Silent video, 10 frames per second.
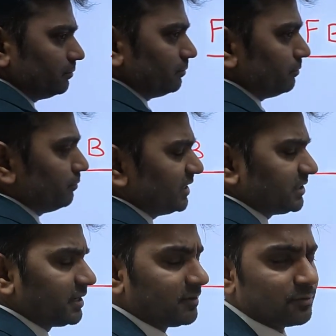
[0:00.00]

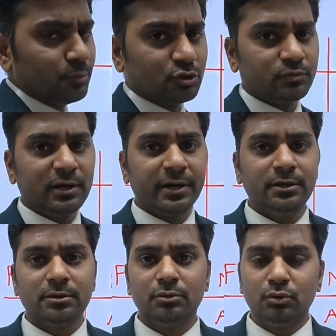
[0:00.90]
majority of the books will write
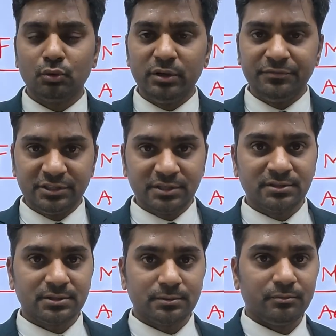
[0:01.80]
two
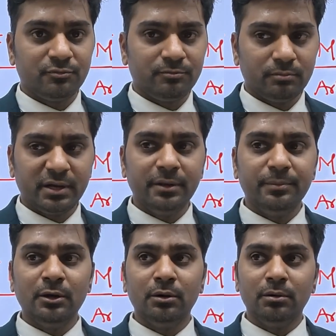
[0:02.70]
divisions. Money
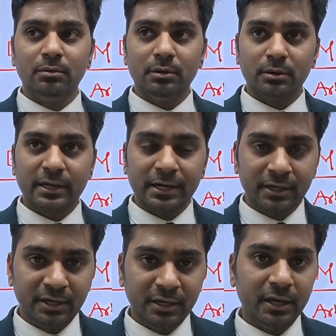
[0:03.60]
bill
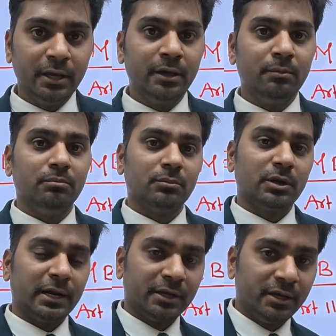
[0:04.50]
category A,
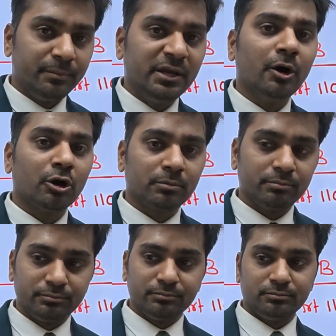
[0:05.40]
category B, or
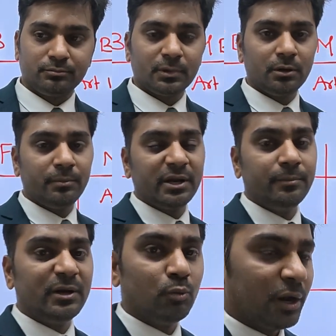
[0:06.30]
money
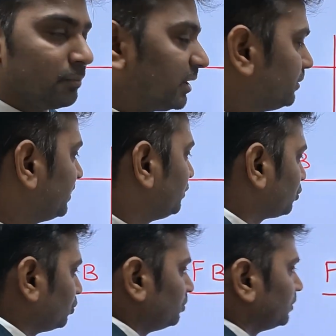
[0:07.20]
bill 1, money bill
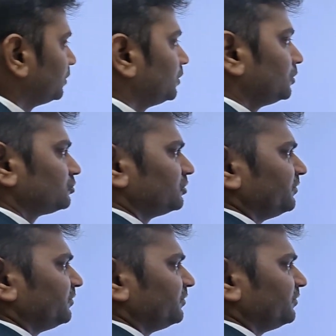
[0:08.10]
2. So there will